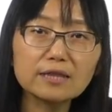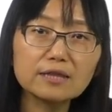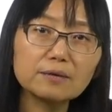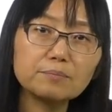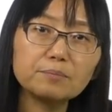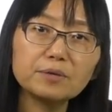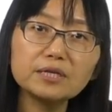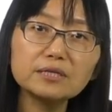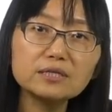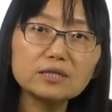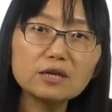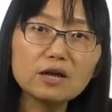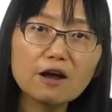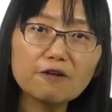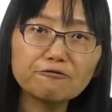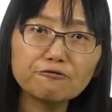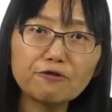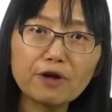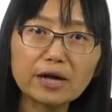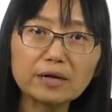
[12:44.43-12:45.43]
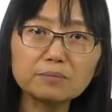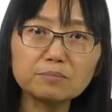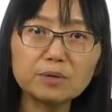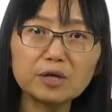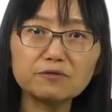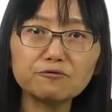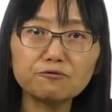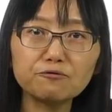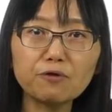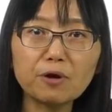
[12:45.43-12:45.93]
The PCR
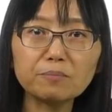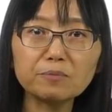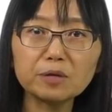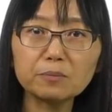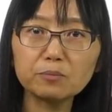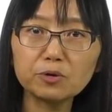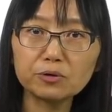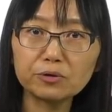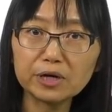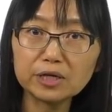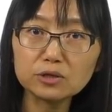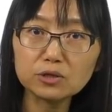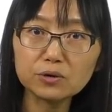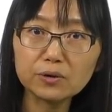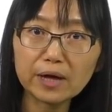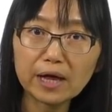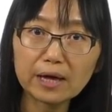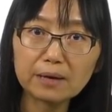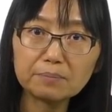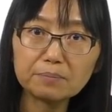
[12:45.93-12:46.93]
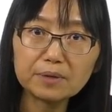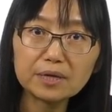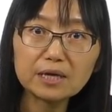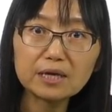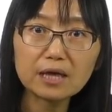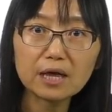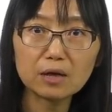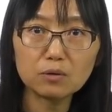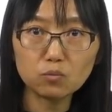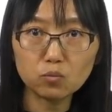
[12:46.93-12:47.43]
fragment from the parental
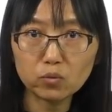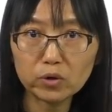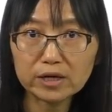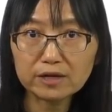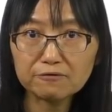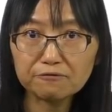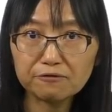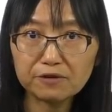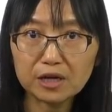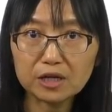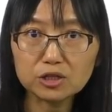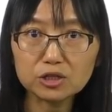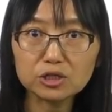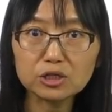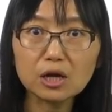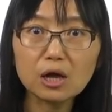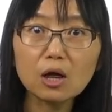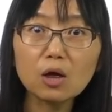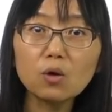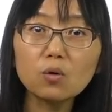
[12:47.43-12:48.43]
AB and wick fish